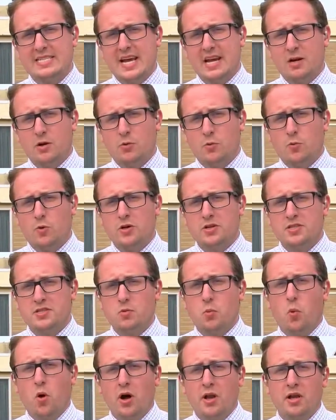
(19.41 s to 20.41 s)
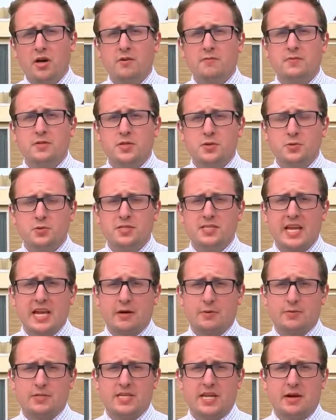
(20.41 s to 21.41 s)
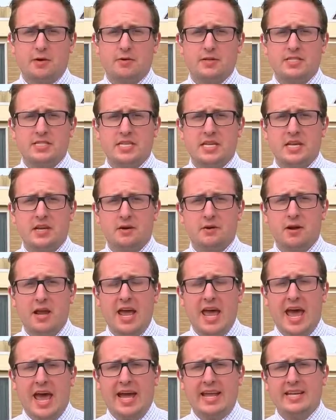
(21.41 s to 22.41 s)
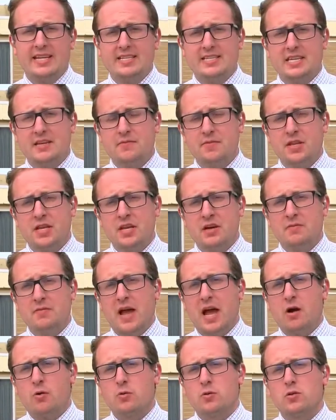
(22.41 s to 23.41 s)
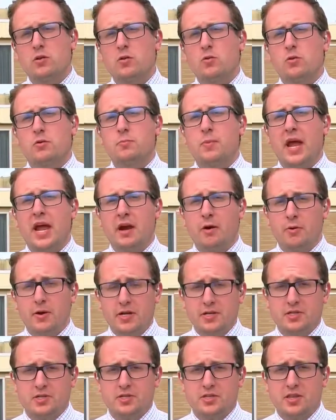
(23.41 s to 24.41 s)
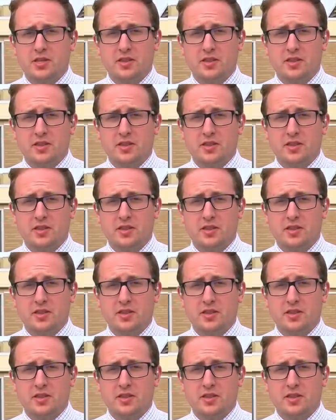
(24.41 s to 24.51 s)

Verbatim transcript: Decker was one of two secretaries here at Nativity of Our Lord Parish.